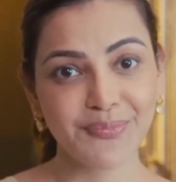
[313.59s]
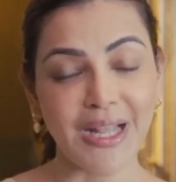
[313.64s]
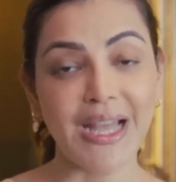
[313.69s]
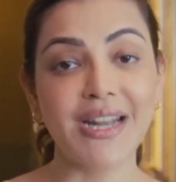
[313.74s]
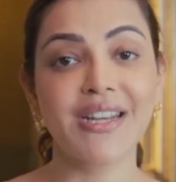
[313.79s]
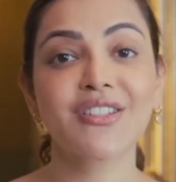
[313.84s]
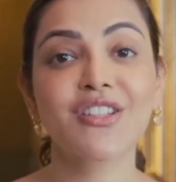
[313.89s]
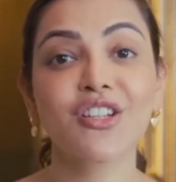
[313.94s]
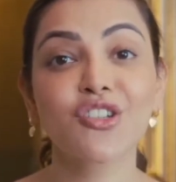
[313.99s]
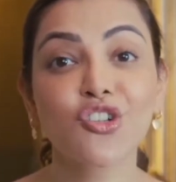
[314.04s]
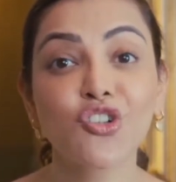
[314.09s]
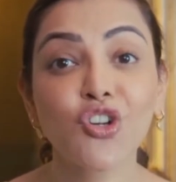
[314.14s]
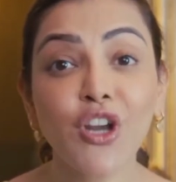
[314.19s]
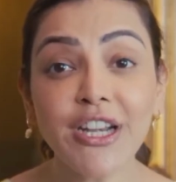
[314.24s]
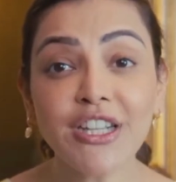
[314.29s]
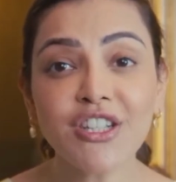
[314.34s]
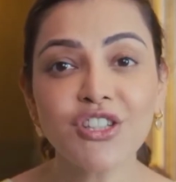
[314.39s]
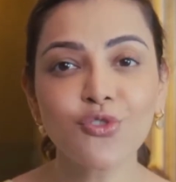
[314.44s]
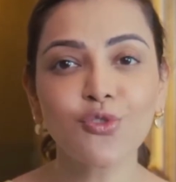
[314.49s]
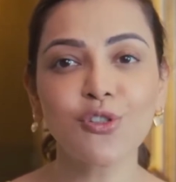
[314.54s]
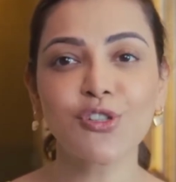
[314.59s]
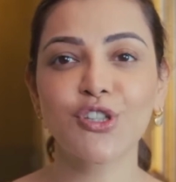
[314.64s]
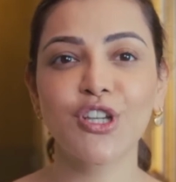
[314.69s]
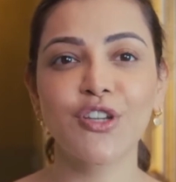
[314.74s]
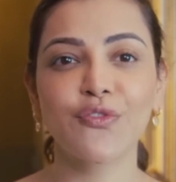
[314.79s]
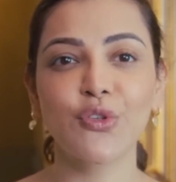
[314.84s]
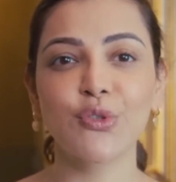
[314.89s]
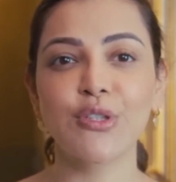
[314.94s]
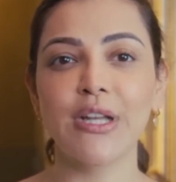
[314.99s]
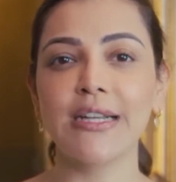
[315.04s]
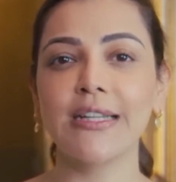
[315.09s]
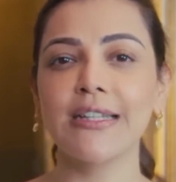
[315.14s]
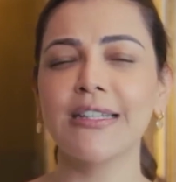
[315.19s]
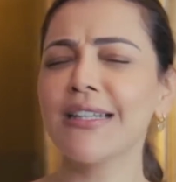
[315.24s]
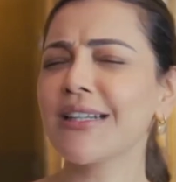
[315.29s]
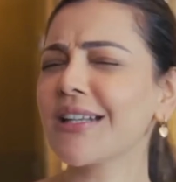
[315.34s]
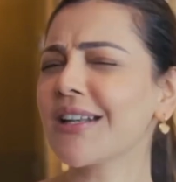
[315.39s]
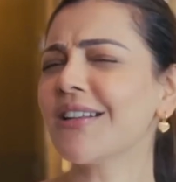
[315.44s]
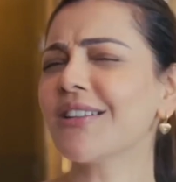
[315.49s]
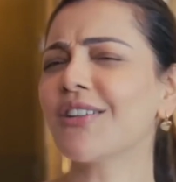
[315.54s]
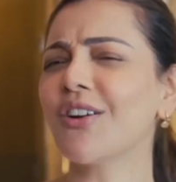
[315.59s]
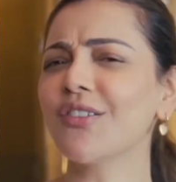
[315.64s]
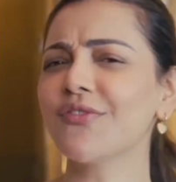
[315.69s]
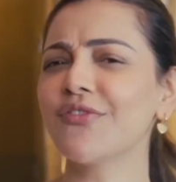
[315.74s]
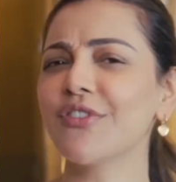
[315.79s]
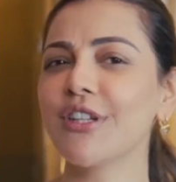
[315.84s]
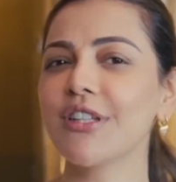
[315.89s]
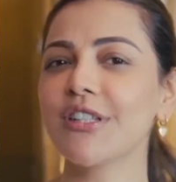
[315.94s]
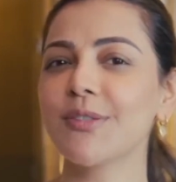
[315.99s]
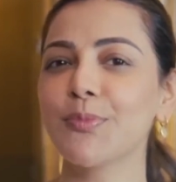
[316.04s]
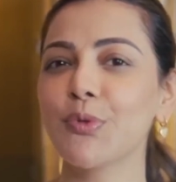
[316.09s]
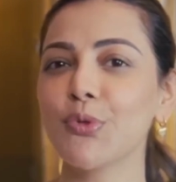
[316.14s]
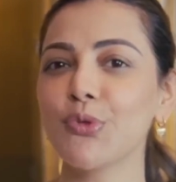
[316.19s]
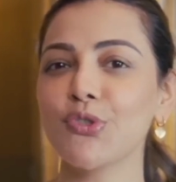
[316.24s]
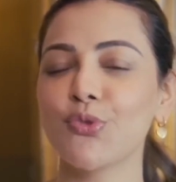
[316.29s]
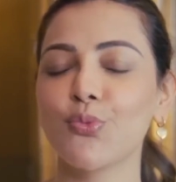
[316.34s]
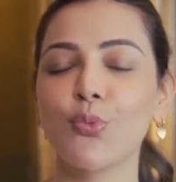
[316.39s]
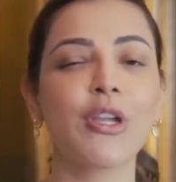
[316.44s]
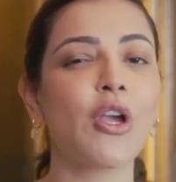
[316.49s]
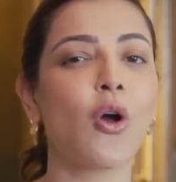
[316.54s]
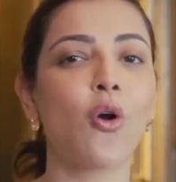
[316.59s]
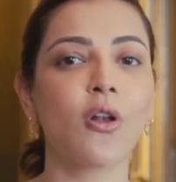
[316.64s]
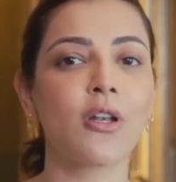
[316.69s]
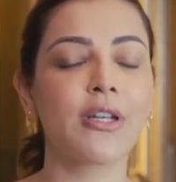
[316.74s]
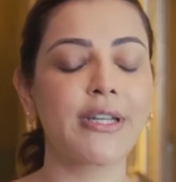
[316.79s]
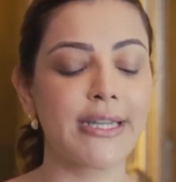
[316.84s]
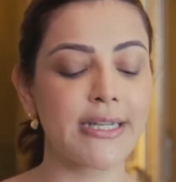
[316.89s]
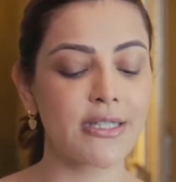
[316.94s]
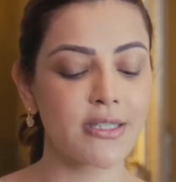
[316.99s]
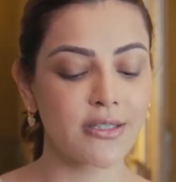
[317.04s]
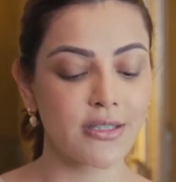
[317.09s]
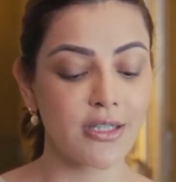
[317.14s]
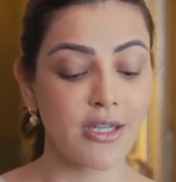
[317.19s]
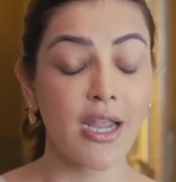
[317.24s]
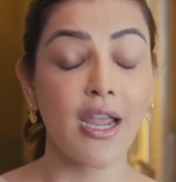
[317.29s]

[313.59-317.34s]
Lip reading: and is a great tool to give you that little confidence boost we all need